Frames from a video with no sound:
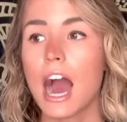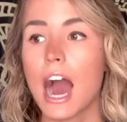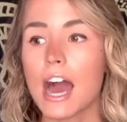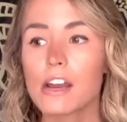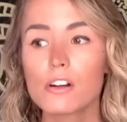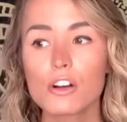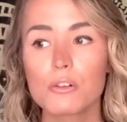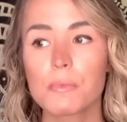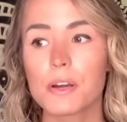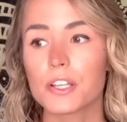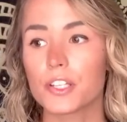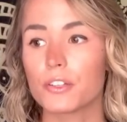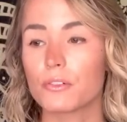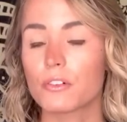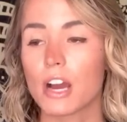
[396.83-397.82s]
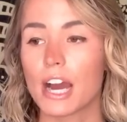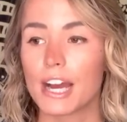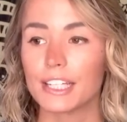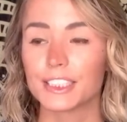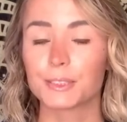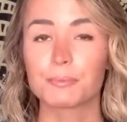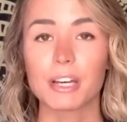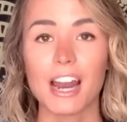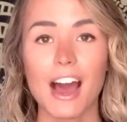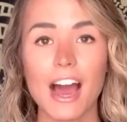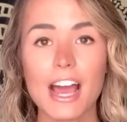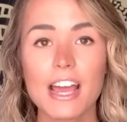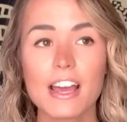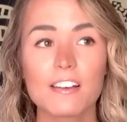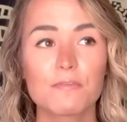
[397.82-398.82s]
I don't know about you guys, but
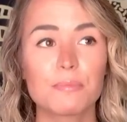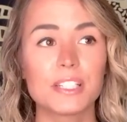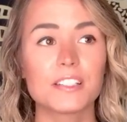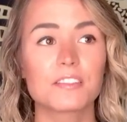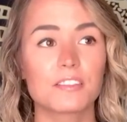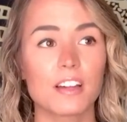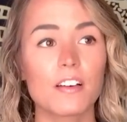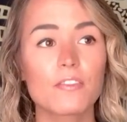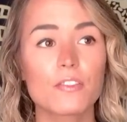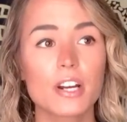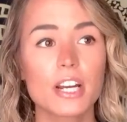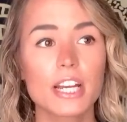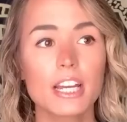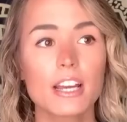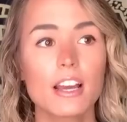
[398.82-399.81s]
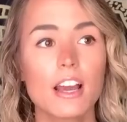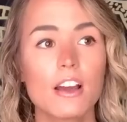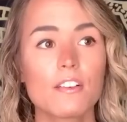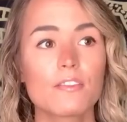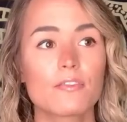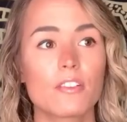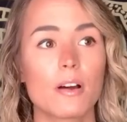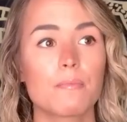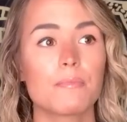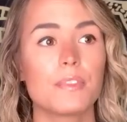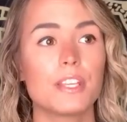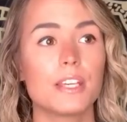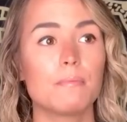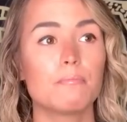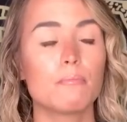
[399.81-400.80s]
I have been suffering from
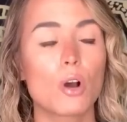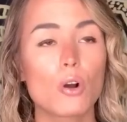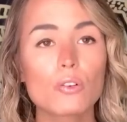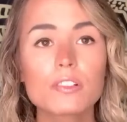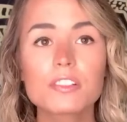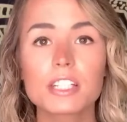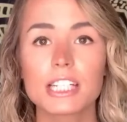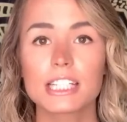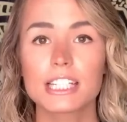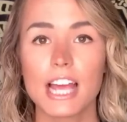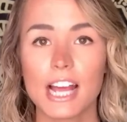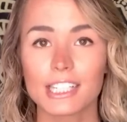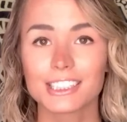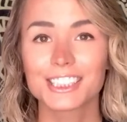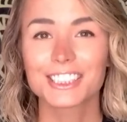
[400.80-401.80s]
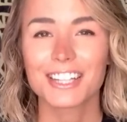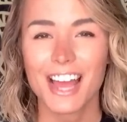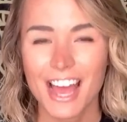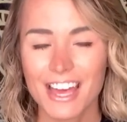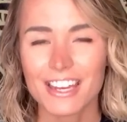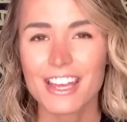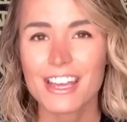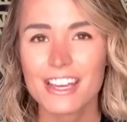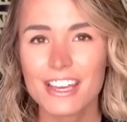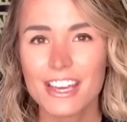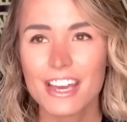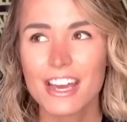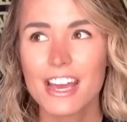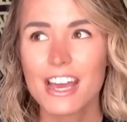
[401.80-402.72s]
the most intense headache